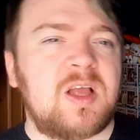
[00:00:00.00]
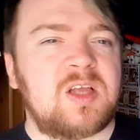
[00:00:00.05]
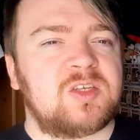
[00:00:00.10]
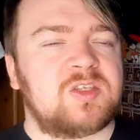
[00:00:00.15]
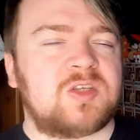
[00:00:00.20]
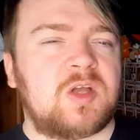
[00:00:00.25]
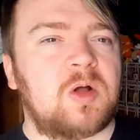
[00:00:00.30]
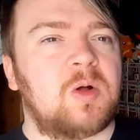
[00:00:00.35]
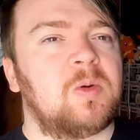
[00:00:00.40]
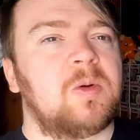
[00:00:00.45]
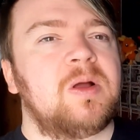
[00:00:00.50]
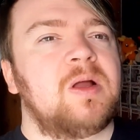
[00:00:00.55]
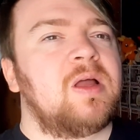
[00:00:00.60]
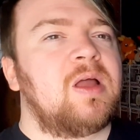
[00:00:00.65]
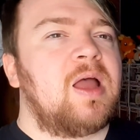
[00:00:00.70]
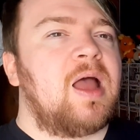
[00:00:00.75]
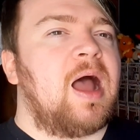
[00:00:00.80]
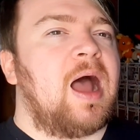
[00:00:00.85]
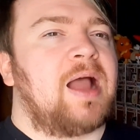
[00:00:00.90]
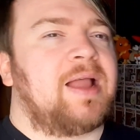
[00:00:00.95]
So
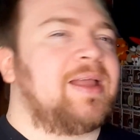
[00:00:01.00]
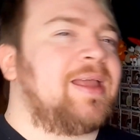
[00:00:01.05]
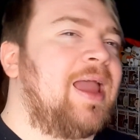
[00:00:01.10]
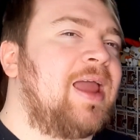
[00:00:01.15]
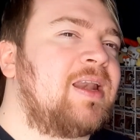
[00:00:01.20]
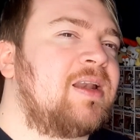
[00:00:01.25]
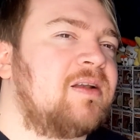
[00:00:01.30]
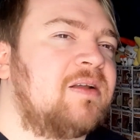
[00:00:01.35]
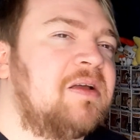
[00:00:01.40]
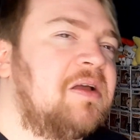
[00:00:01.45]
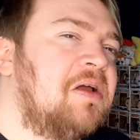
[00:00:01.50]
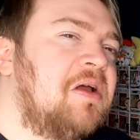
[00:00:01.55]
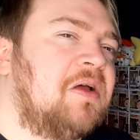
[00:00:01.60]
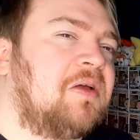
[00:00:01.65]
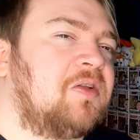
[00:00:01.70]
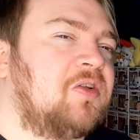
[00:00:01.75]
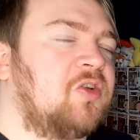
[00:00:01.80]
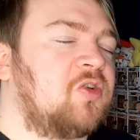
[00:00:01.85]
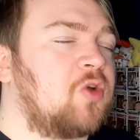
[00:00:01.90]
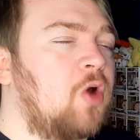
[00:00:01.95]
again,
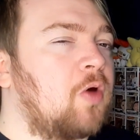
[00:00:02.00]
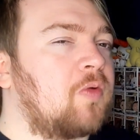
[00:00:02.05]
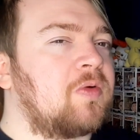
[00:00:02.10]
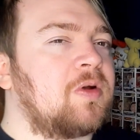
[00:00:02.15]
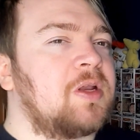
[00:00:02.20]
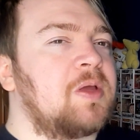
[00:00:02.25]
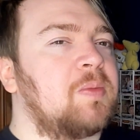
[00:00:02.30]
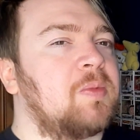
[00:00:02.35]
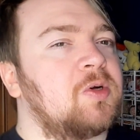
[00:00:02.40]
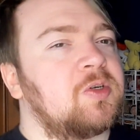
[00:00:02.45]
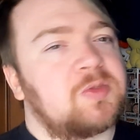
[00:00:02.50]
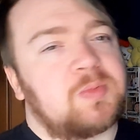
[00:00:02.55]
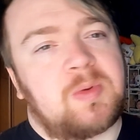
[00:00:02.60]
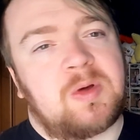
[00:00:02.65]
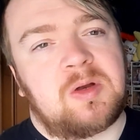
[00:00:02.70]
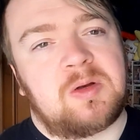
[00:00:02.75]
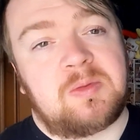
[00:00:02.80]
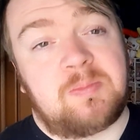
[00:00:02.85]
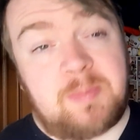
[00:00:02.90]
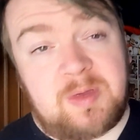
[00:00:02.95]
not really much,
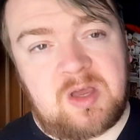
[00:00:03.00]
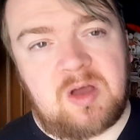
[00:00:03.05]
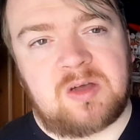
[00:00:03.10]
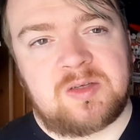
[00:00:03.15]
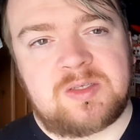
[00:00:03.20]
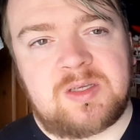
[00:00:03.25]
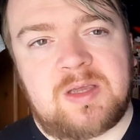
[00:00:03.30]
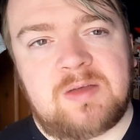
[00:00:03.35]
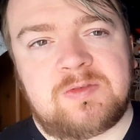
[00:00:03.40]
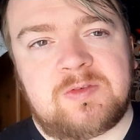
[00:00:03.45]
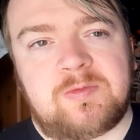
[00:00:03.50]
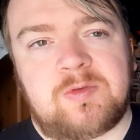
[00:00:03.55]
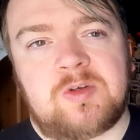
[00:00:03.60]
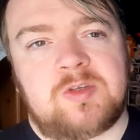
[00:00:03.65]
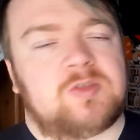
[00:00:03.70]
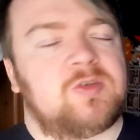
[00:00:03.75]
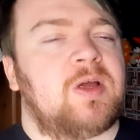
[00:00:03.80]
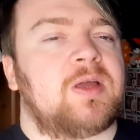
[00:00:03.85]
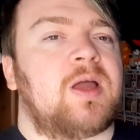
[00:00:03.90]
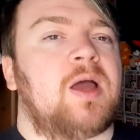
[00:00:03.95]
but because it gives
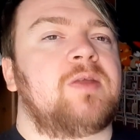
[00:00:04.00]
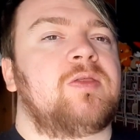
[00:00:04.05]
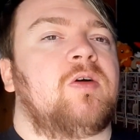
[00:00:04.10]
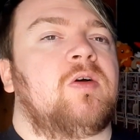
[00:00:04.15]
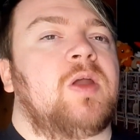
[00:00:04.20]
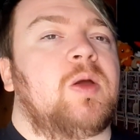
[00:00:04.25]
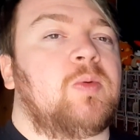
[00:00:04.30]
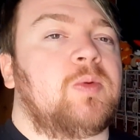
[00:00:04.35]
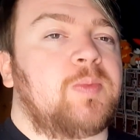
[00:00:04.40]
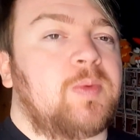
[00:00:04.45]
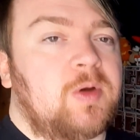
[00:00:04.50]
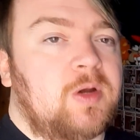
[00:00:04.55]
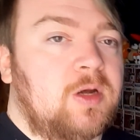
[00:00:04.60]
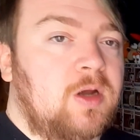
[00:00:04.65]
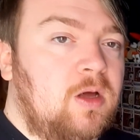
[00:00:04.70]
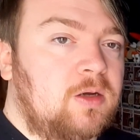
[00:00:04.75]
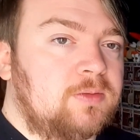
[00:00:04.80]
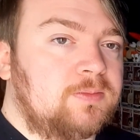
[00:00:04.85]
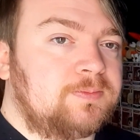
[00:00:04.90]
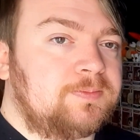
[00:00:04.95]
First Strike, I thought I would put it
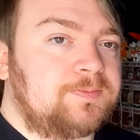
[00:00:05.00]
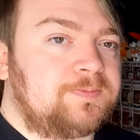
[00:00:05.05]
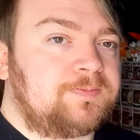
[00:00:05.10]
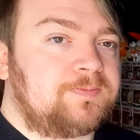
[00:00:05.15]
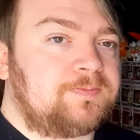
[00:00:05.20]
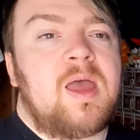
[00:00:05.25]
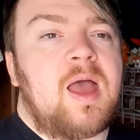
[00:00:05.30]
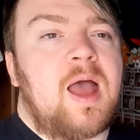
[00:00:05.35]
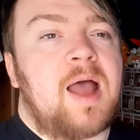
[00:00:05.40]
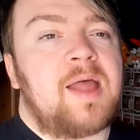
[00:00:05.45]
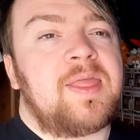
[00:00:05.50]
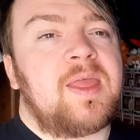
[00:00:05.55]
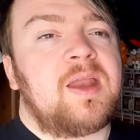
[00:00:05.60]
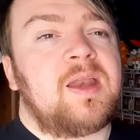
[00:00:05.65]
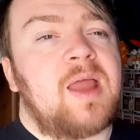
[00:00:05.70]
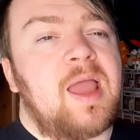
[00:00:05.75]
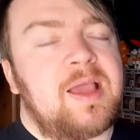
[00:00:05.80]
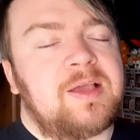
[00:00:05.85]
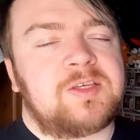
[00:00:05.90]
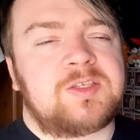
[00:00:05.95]
on. And
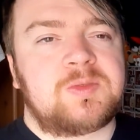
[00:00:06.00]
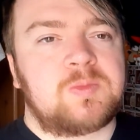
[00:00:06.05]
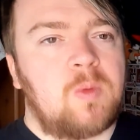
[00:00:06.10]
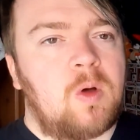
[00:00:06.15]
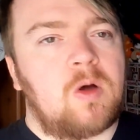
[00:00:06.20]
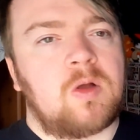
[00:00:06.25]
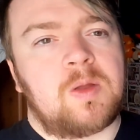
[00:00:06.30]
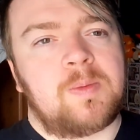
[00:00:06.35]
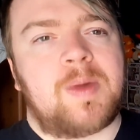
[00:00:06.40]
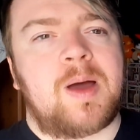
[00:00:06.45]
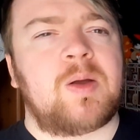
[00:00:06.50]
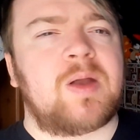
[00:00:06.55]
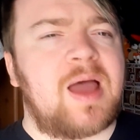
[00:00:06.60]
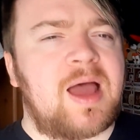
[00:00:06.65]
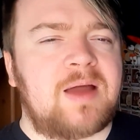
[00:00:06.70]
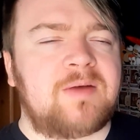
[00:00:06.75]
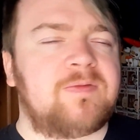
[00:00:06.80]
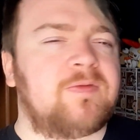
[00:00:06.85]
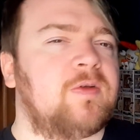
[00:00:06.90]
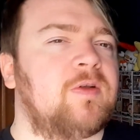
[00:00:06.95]
then a small amount, a
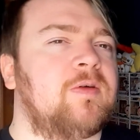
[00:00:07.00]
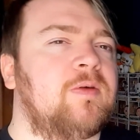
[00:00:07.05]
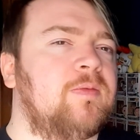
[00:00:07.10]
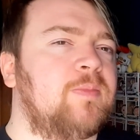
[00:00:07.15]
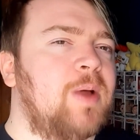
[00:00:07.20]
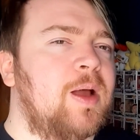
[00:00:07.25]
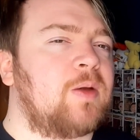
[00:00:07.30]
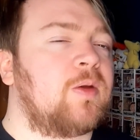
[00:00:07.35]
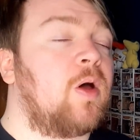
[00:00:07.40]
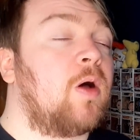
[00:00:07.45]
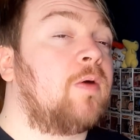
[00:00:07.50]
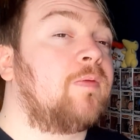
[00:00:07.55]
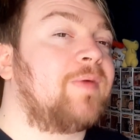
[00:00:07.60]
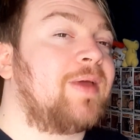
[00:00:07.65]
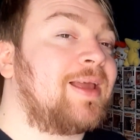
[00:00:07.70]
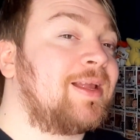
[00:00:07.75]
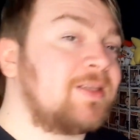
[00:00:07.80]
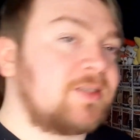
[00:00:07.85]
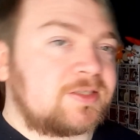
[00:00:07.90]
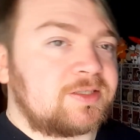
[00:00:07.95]
handful amount of
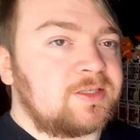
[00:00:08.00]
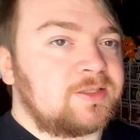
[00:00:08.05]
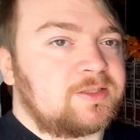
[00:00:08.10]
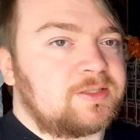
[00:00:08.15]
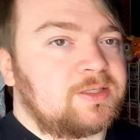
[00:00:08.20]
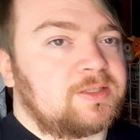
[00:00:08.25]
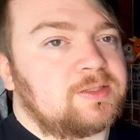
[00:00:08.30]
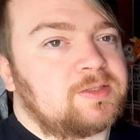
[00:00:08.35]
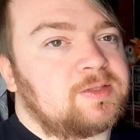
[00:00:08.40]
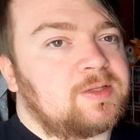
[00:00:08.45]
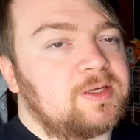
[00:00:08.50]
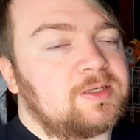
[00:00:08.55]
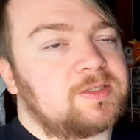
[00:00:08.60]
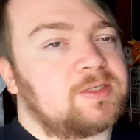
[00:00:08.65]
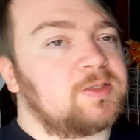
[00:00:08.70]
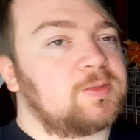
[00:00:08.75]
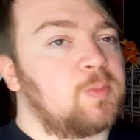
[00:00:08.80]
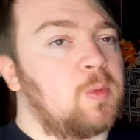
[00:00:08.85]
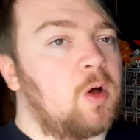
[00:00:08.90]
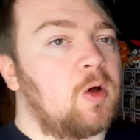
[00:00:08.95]
instances. This
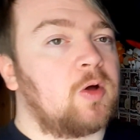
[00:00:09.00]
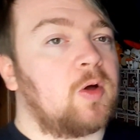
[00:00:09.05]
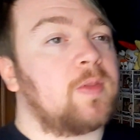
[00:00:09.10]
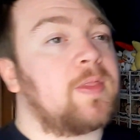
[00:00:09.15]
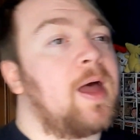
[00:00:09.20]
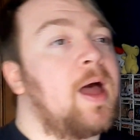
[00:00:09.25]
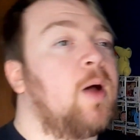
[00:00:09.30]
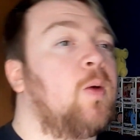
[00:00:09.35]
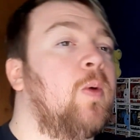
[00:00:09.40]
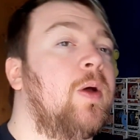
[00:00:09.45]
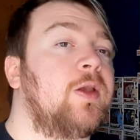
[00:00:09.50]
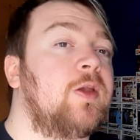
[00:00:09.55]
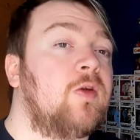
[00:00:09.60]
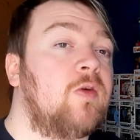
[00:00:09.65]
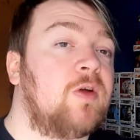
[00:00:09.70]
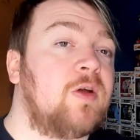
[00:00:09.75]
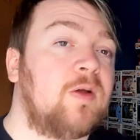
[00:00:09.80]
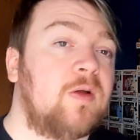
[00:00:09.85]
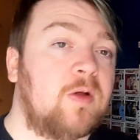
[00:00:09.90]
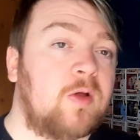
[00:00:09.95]
is more that when
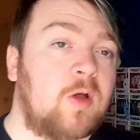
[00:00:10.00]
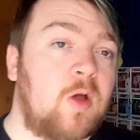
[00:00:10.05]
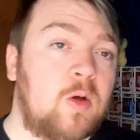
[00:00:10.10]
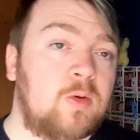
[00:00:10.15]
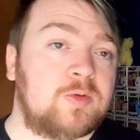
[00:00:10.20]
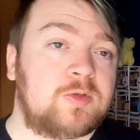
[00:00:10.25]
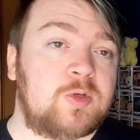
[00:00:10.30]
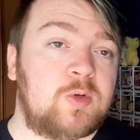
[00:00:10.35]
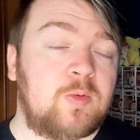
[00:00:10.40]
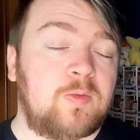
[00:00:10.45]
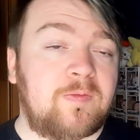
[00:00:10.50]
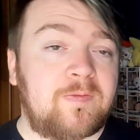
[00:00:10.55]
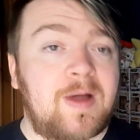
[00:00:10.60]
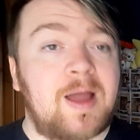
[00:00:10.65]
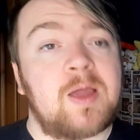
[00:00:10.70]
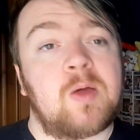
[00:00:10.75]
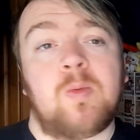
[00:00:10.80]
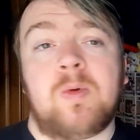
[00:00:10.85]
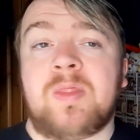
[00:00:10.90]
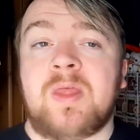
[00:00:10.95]
you're going to
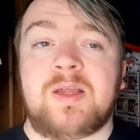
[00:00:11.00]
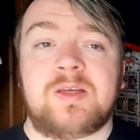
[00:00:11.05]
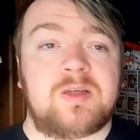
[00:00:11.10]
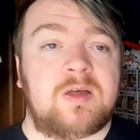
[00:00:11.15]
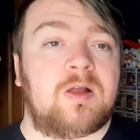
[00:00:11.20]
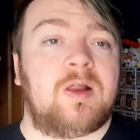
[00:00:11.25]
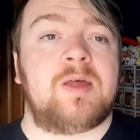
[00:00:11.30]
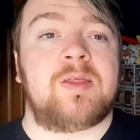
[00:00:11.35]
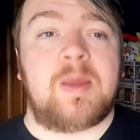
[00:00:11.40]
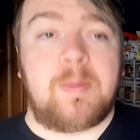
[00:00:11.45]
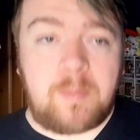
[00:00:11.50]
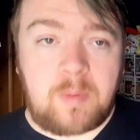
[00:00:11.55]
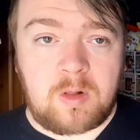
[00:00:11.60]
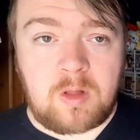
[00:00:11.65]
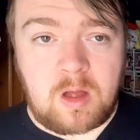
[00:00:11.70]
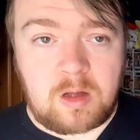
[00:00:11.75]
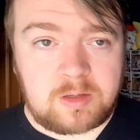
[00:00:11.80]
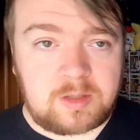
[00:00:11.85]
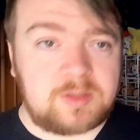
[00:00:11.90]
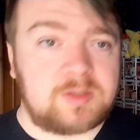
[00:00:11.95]
fight, when they declare their
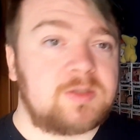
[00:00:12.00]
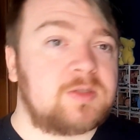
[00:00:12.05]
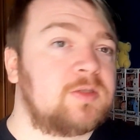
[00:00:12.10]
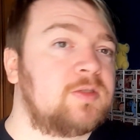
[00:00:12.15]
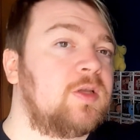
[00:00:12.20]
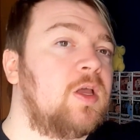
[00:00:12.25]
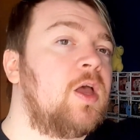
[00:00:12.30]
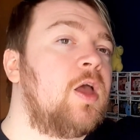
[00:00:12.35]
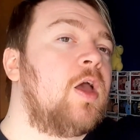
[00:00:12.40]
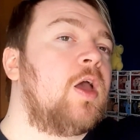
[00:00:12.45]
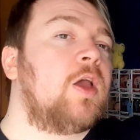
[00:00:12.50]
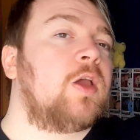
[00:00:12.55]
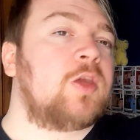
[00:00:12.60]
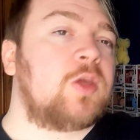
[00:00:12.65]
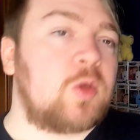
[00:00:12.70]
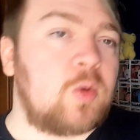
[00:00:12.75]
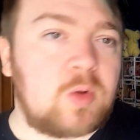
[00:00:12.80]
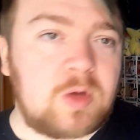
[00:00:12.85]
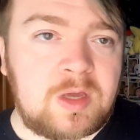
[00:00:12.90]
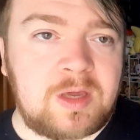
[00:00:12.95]
blockers,
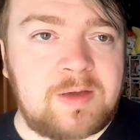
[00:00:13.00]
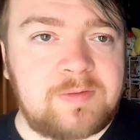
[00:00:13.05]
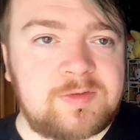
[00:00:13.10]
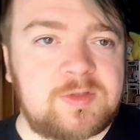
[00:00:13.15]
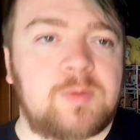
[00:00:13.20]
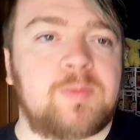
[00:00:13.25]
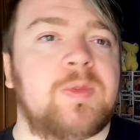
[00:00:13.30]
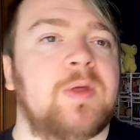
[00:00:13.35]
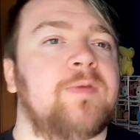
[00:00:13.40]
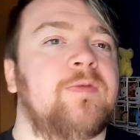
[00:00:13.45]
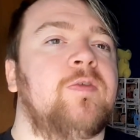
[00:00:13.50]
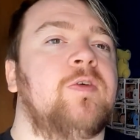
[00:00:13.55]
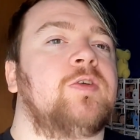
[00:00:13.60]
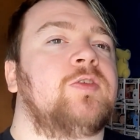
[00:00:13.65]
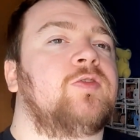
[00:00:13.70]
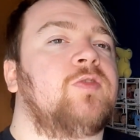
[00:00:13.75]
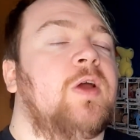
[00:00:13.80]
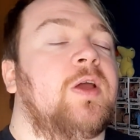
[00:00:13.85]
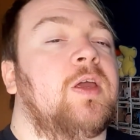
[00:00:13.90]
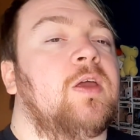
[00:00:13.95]
you can give something First
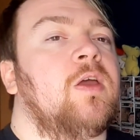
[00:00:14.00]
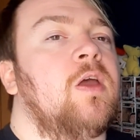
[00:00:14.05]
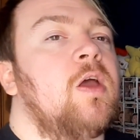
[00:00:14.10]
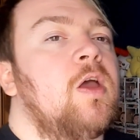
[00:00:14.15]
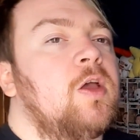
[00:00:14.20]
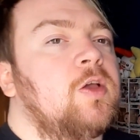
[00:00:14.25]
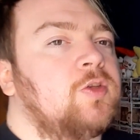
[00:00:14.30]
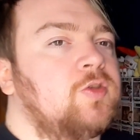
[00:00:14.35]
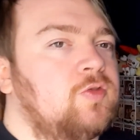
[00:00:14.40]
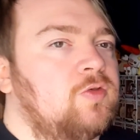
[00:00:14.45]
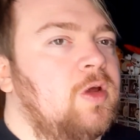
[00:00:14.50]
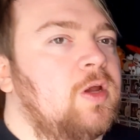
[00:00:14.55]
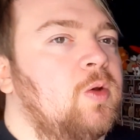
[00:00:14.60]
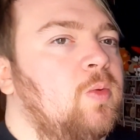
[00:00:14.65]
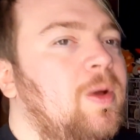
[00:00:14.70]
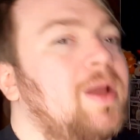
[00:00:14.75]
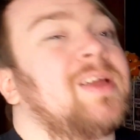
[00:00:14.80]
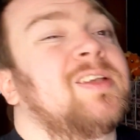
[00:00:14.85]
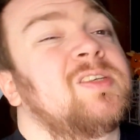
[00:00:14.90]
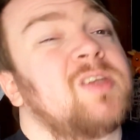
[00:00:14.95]
Strike straight
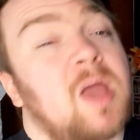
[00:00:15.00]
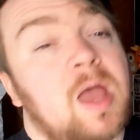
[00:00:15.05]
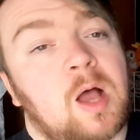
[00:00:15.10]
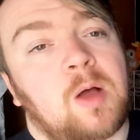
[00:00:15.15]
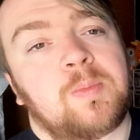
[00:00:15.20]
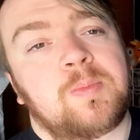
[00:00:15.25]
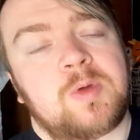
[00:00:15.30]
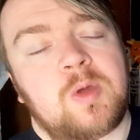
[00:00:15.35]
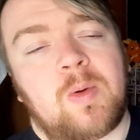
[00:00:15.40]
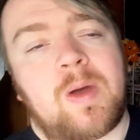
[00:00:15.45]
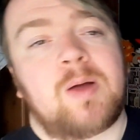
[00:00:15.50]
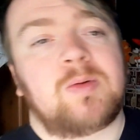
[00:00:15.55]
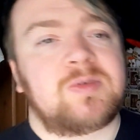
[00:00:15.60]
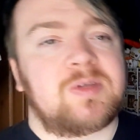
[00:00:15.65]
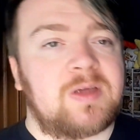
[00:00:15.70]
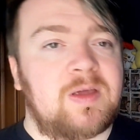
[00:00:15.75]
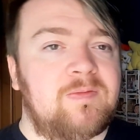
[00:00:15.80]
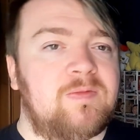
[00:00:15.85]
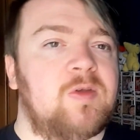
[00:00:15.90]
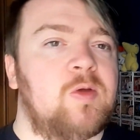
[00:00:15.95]
away to help you out,
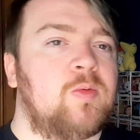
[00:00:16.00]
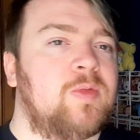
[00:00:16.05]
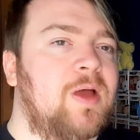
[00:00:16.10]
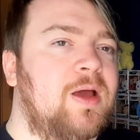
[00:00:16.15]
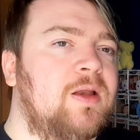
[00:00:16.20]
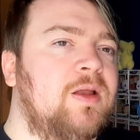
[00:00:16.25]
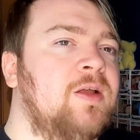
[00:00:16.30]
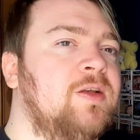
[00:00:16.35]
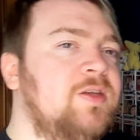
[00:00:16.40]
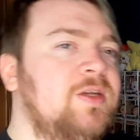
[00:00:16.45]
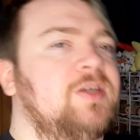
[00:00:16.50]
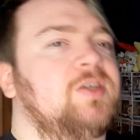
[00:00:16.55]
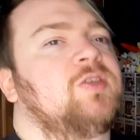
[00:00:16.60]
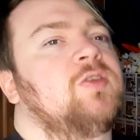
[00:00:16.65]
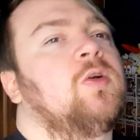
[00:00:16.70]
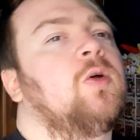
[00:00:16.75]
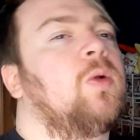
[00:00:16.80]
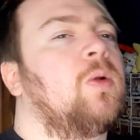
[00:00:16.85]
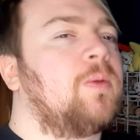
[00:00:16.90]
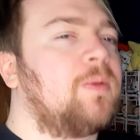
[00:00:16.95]
to give you that
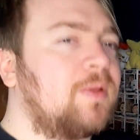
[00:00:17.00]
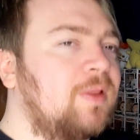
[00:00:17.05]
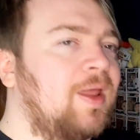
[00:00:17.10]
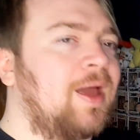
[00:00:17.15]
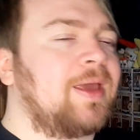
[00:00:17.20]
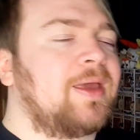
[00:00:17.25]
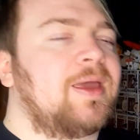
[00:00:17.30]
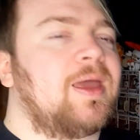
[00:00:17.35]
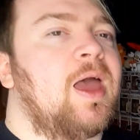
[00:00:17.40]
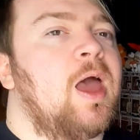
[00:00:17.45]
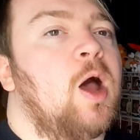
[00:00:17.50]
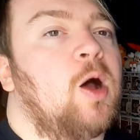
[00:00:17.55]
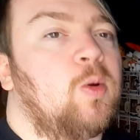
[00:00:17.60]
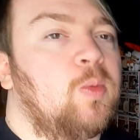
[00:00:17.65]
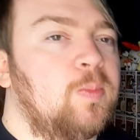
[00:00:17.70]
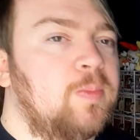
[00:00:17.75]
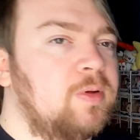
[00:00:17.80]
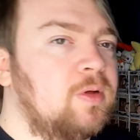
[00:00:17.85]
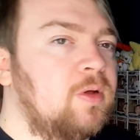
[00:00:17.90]
additional help